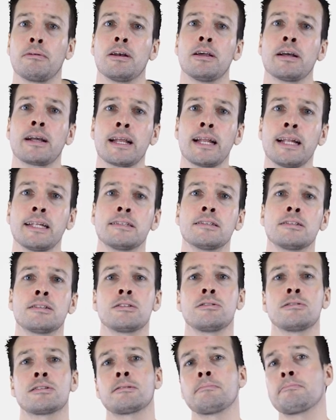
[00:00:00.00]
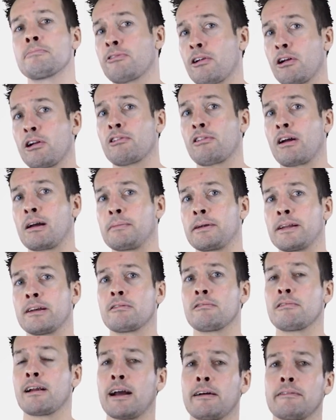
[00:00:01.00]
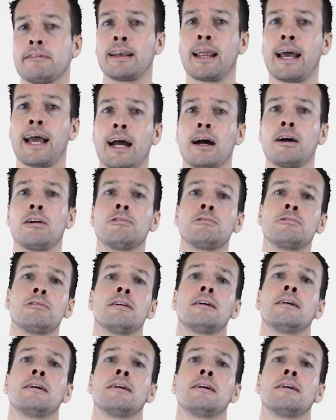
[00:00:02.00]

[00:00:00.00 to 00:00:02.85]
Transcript: we're looking into do some programming around NAO.